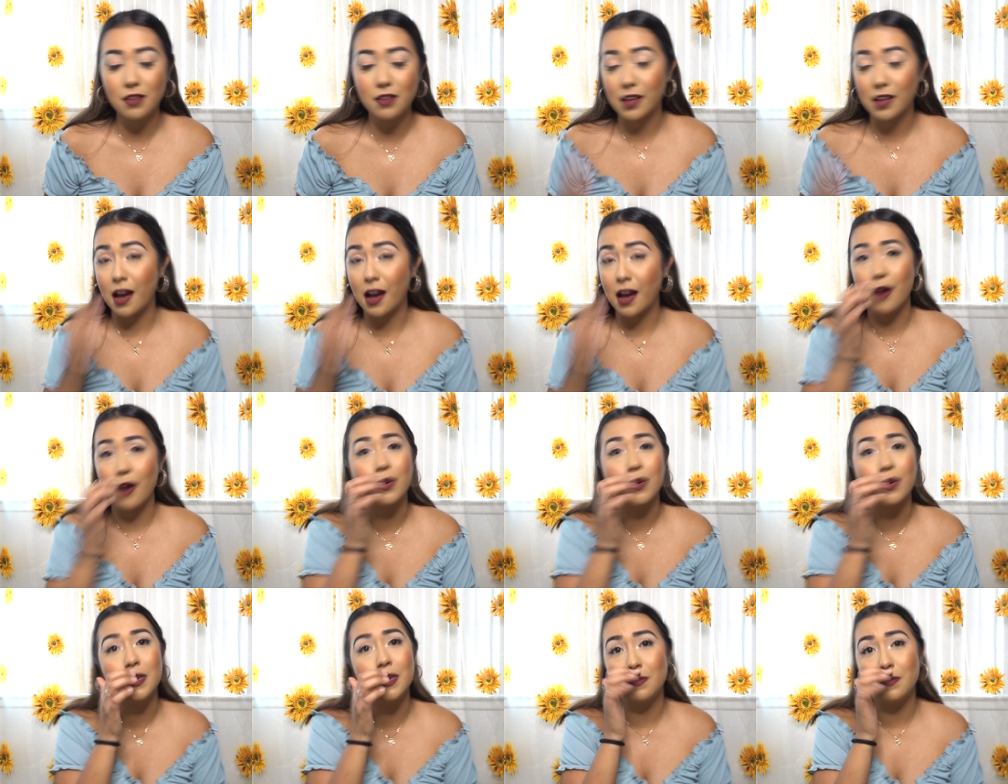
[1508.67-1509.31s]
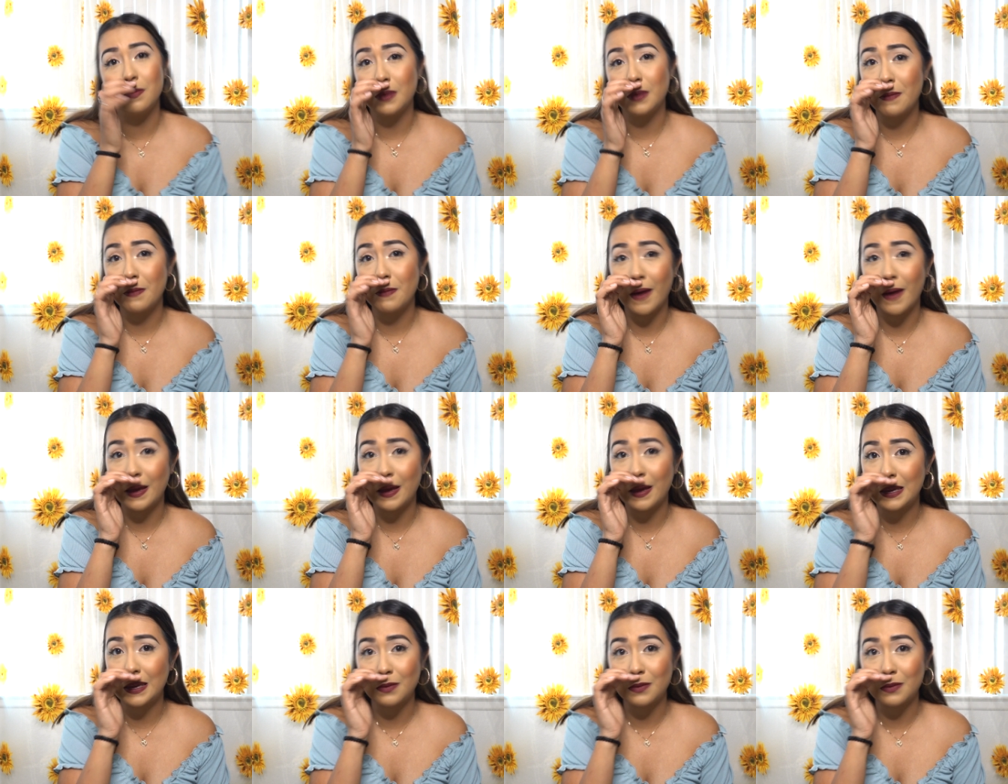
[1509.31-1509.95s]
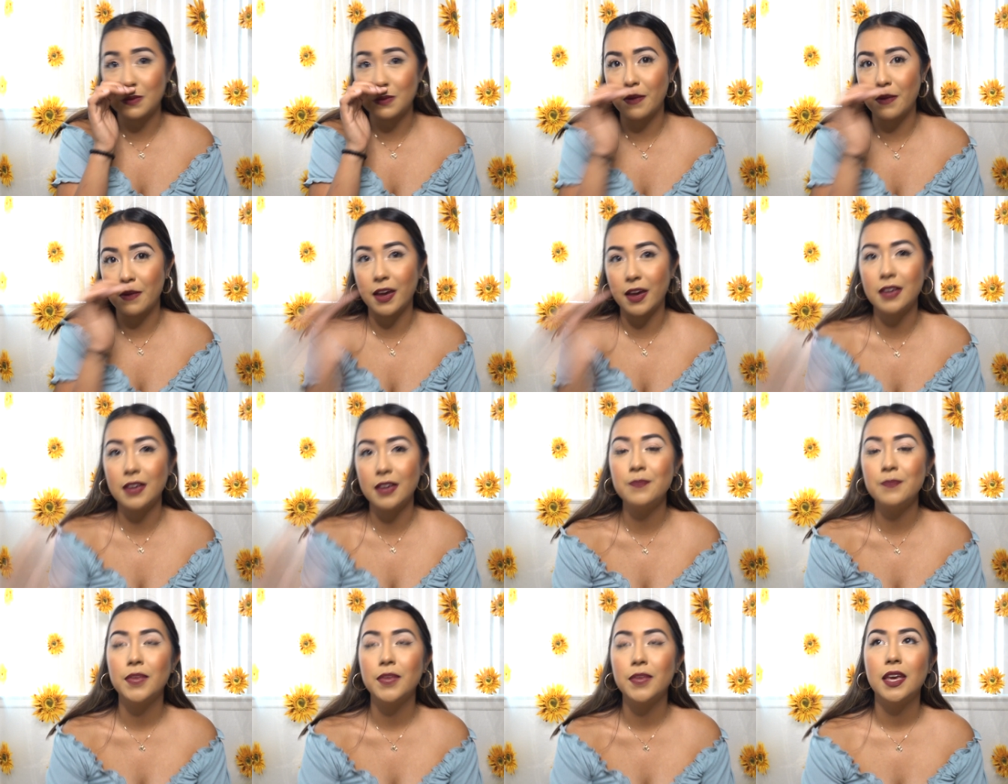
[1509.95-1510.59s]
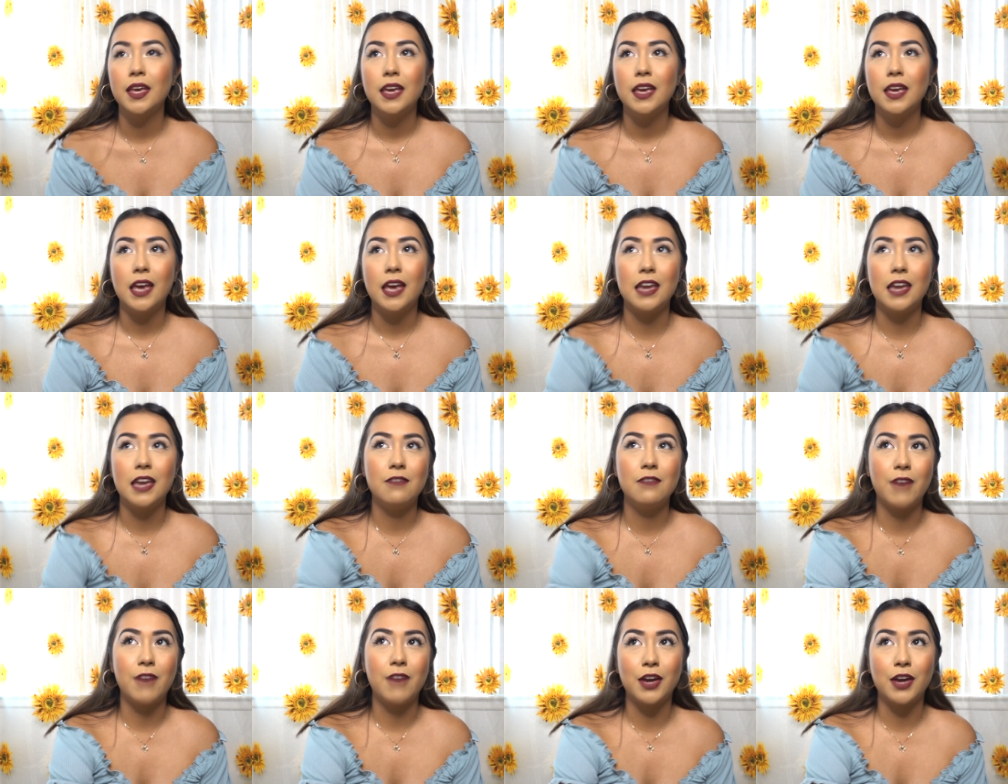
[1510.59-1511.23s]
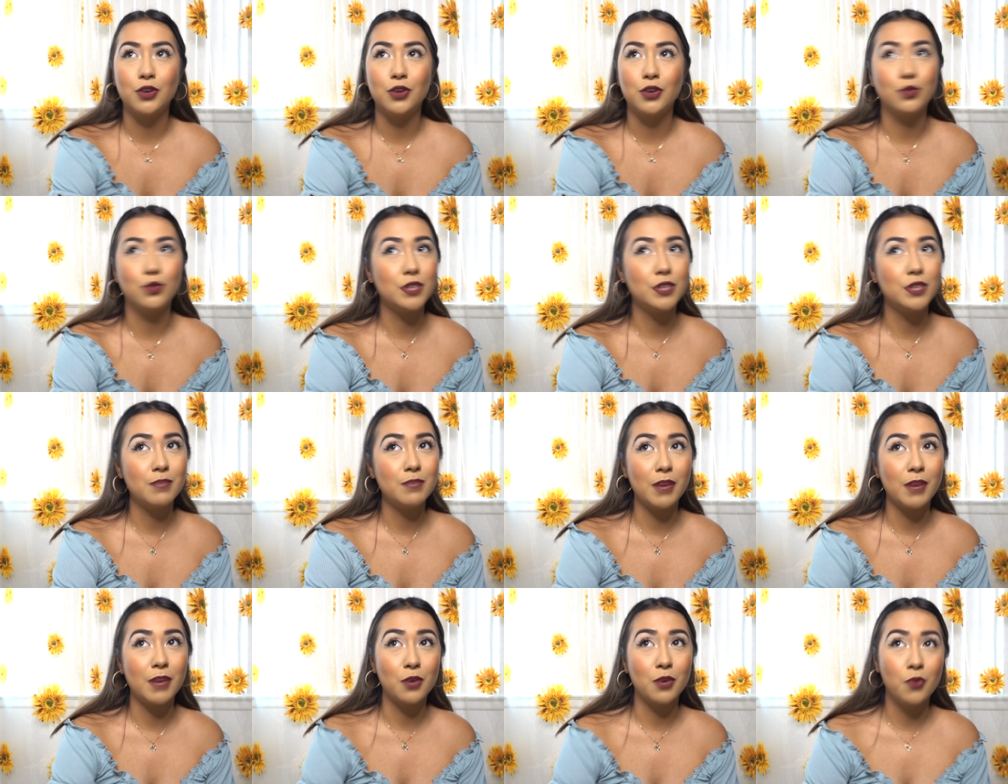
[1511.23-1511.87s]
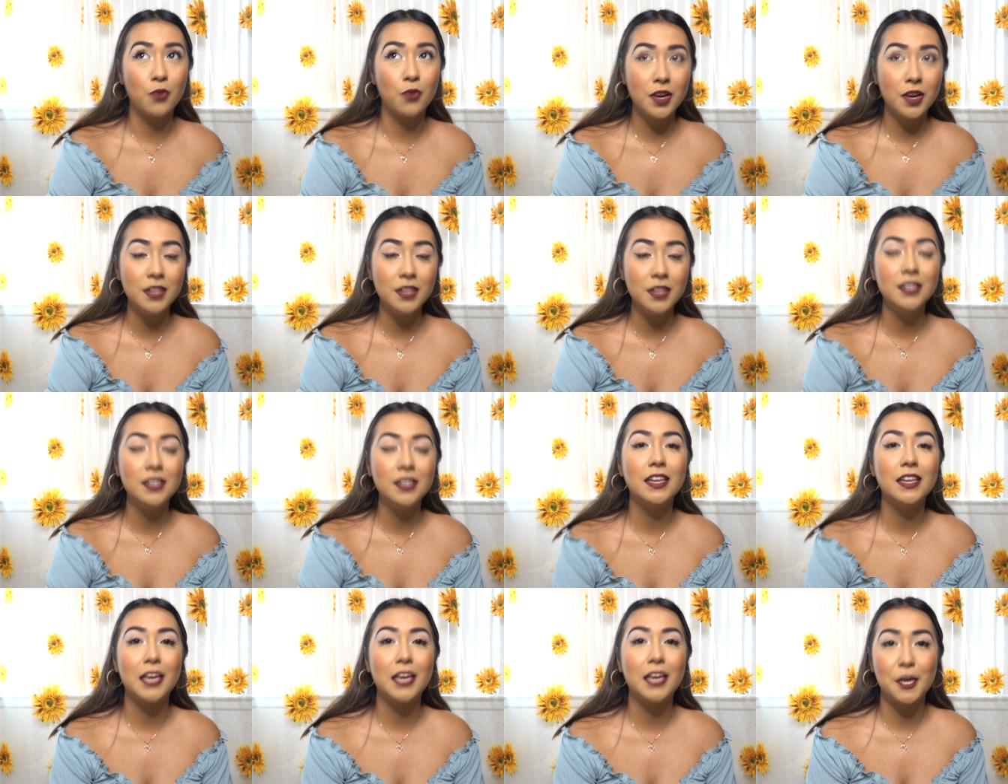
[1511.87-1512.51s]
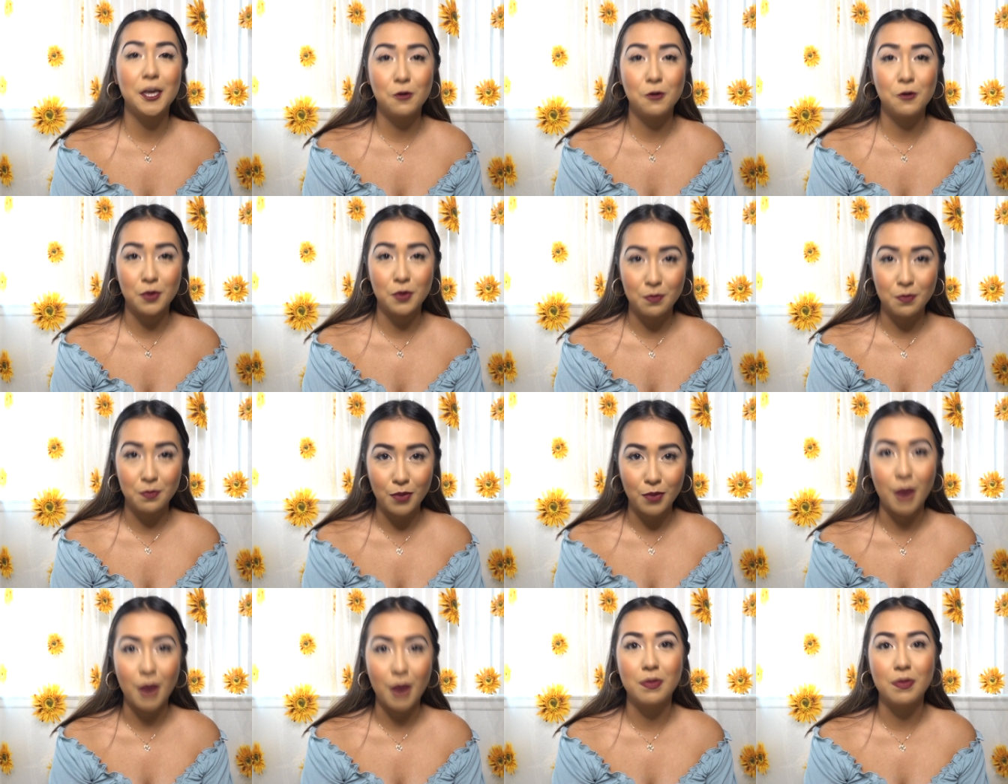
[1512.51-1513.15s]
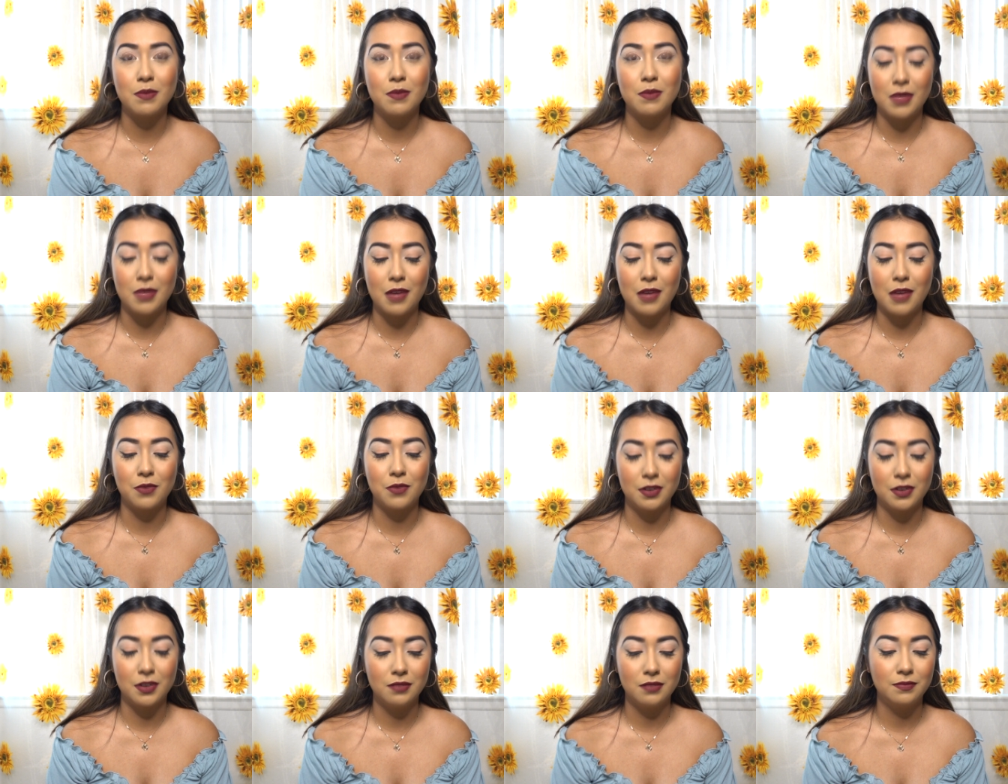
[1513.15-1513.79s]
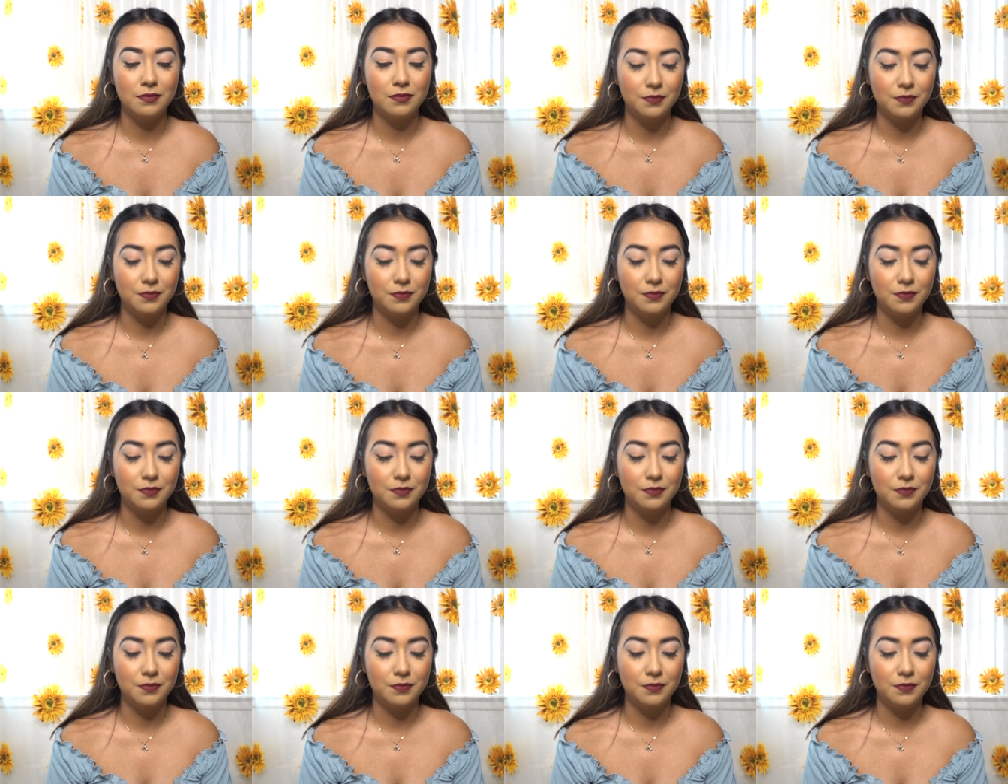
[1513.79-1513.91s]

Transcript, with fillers: Like I'll keep rebuying and rebuying, and if I could only pick one, it would probably be that one.